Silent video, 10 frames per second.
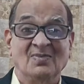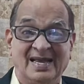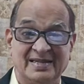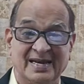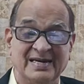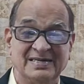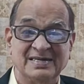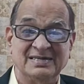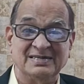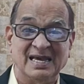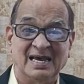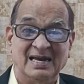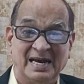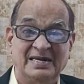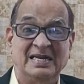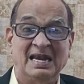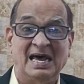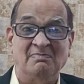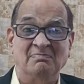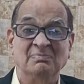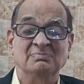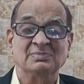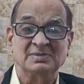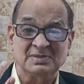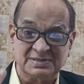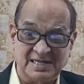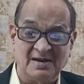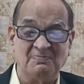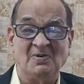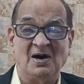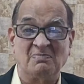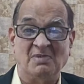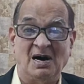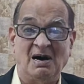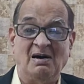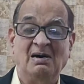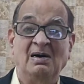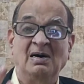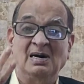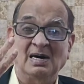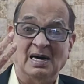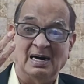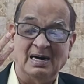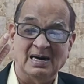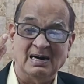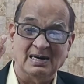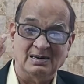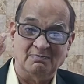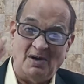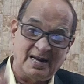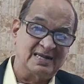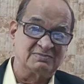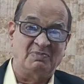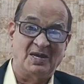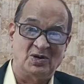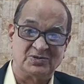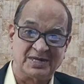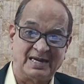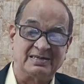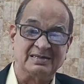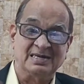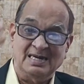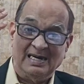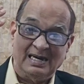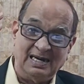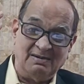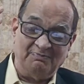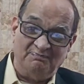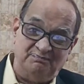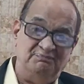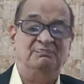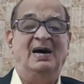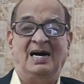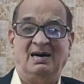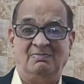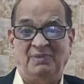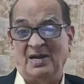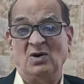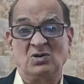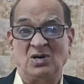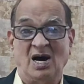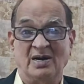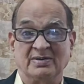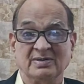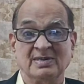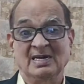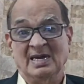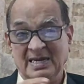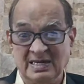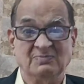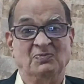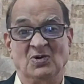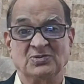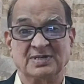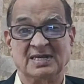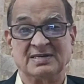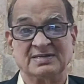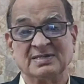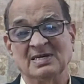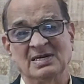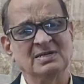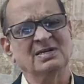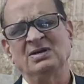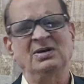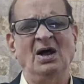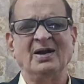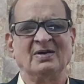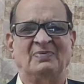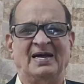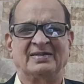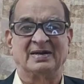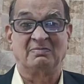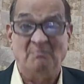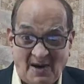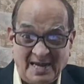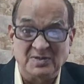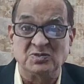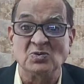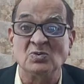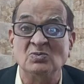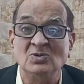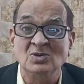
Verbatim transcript: whether it is uh, Redilab, Sun Pharma, uh, Bharat Biotech, uh, Biocon, Infosys, a lot of other, Byju,